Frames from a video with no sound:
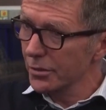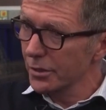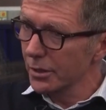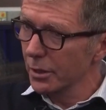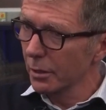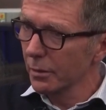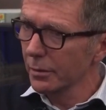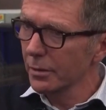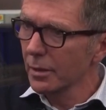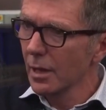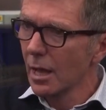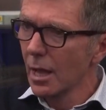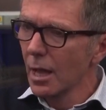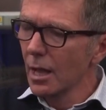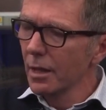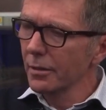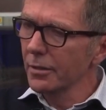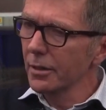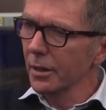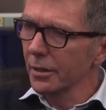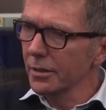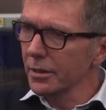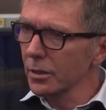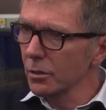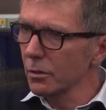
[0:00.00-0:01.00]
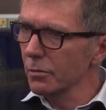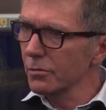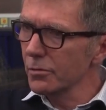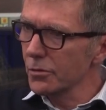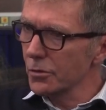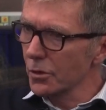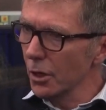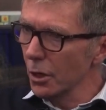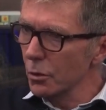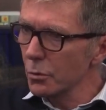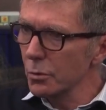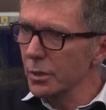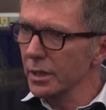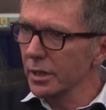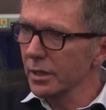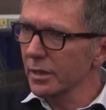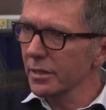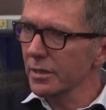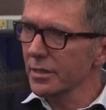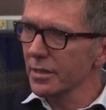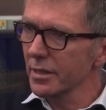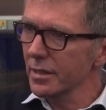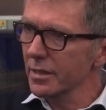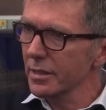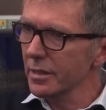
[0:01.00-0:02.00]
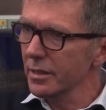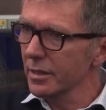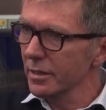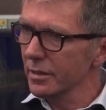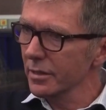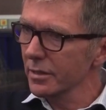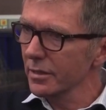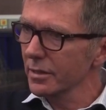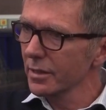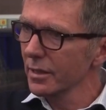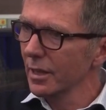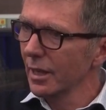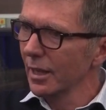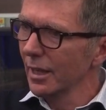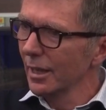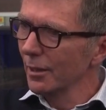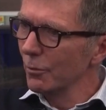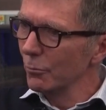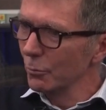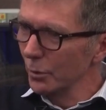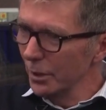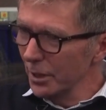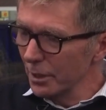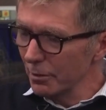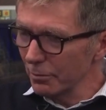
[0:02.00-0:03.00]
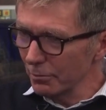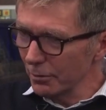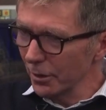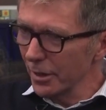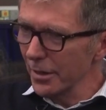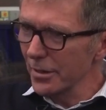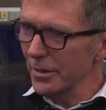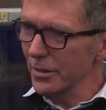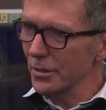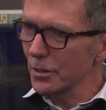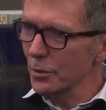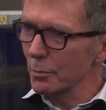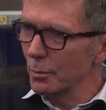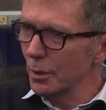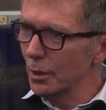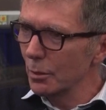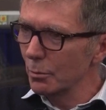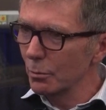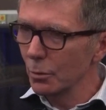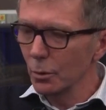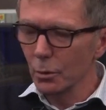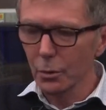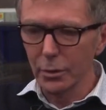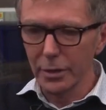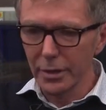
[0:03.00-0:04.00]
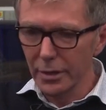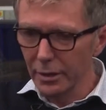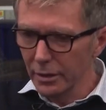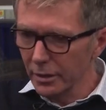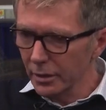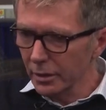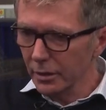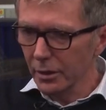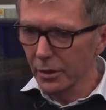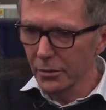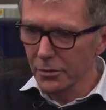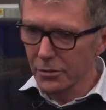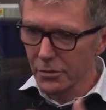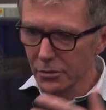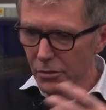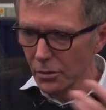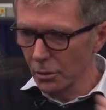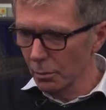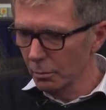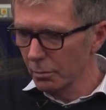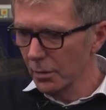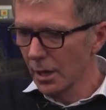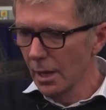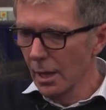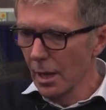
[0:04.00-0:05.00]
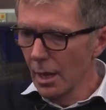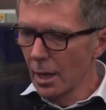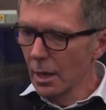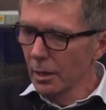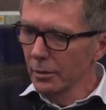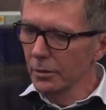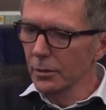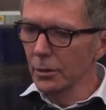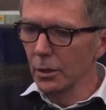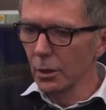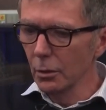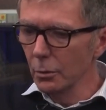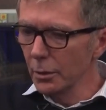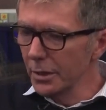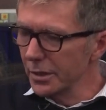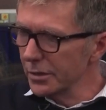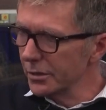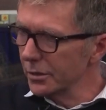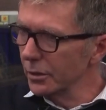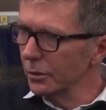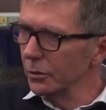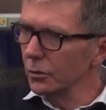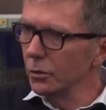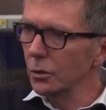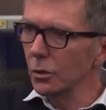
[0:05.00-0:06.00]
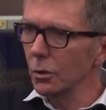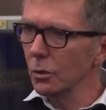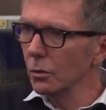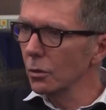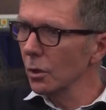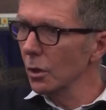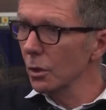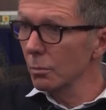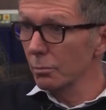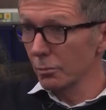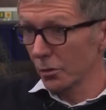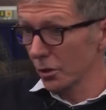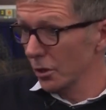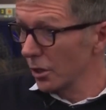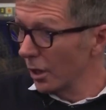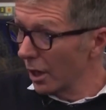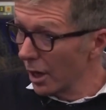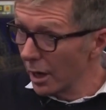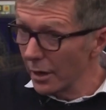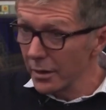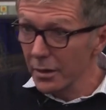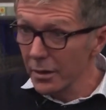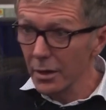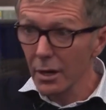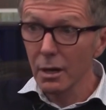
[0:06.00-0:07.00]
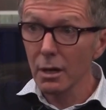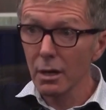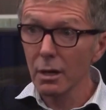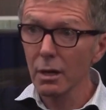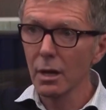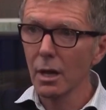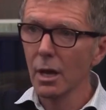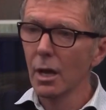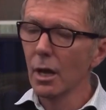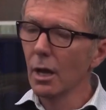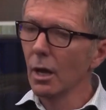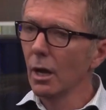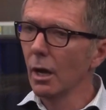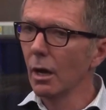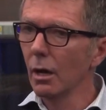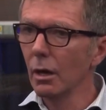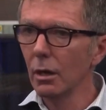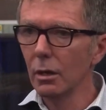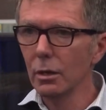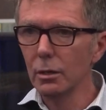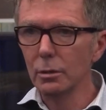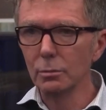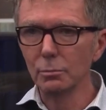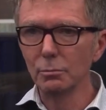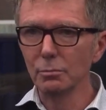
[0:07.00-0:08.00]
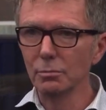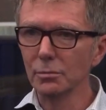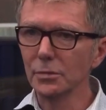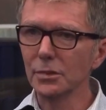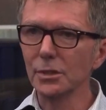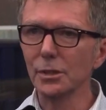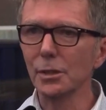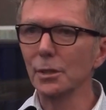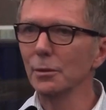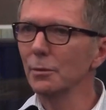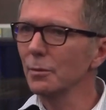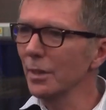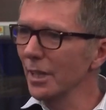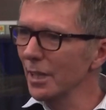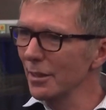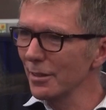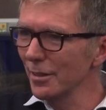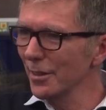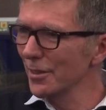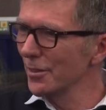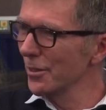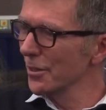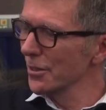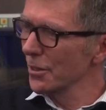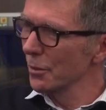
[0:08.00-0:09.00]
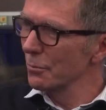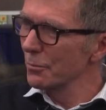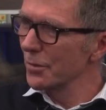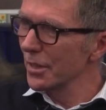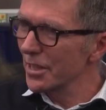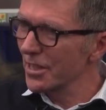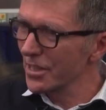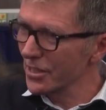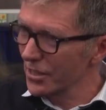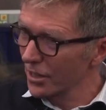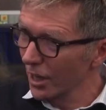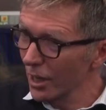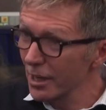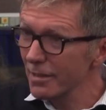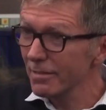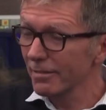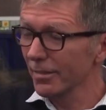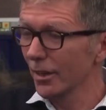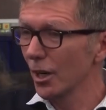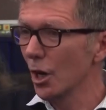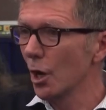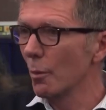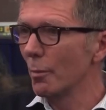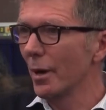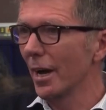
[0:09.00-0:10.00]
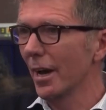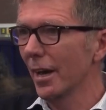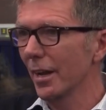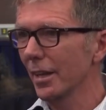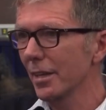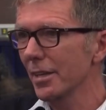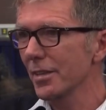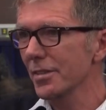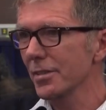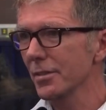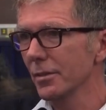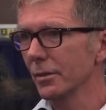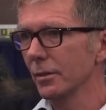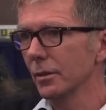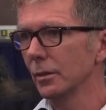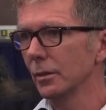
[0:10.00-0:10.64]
And the idea of zoning cities really frightens people. It conjures up, Eastern Europe, China. There's something sci-fi about it, isn't there?